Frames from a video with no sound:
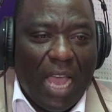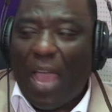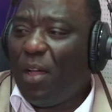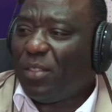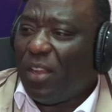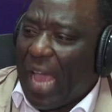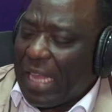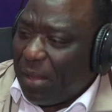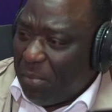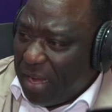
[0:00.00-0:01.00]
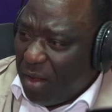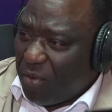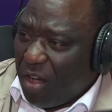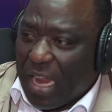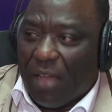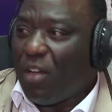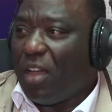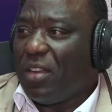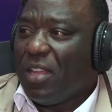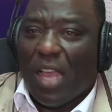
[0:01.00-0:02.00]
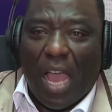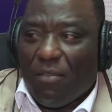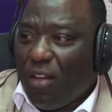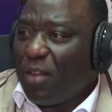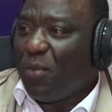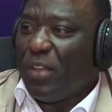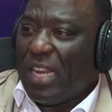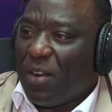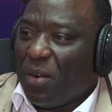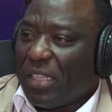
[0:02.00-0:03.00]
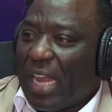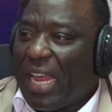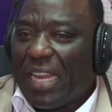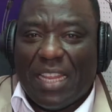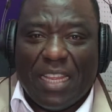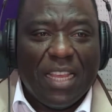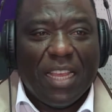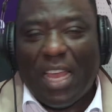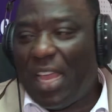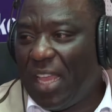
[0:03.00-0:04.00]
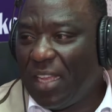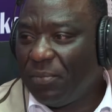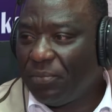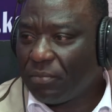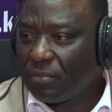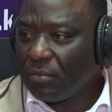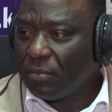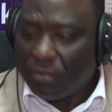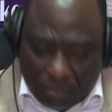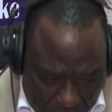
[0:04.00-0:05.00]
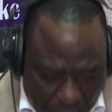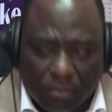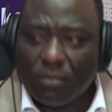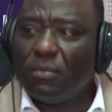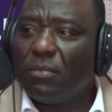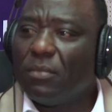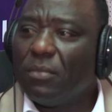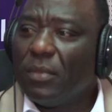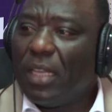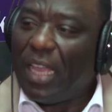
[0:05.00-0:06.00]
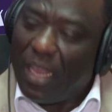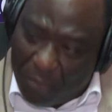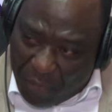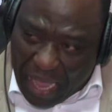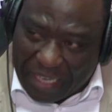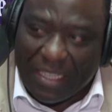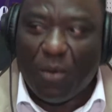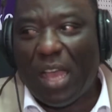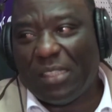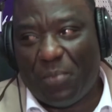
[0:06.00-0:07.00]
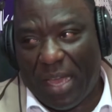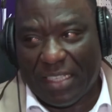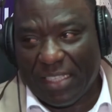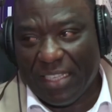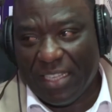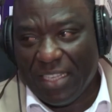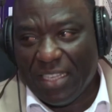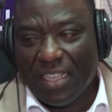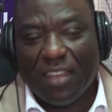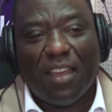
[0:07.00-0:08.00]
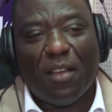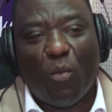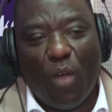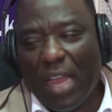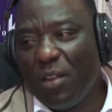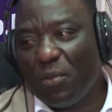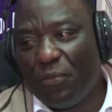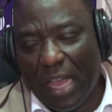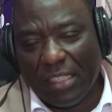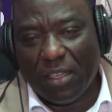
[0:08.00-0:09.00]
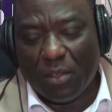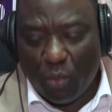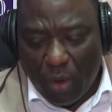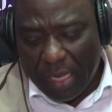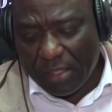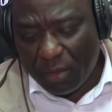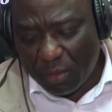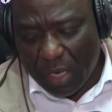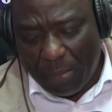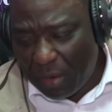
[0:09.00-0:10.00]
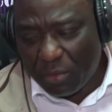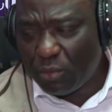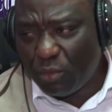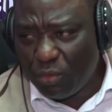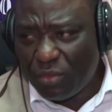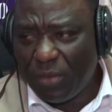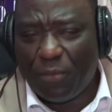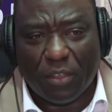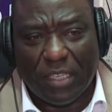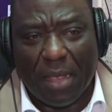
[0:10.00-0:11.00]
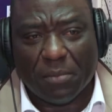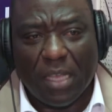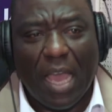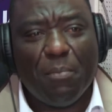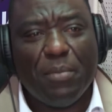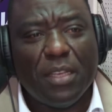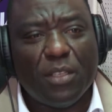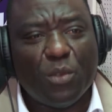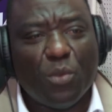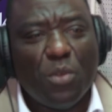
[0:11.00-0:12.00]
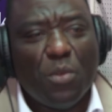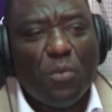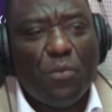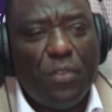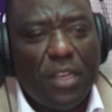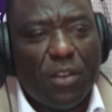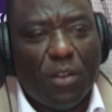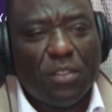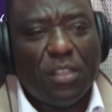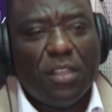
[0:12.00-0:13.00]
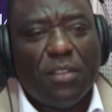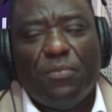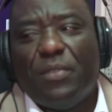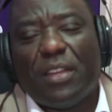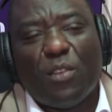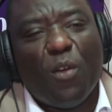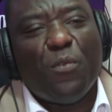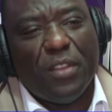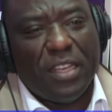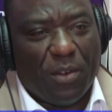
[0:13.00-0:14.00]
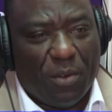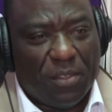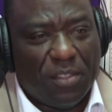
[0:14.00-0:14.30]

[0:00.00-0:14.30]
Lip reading: I also, as a man of God, I've gone to funerals and you claim these false random claims. In fact, the worst part, once about 2, 3, 4 times I've been to funerals, the wrong funerals.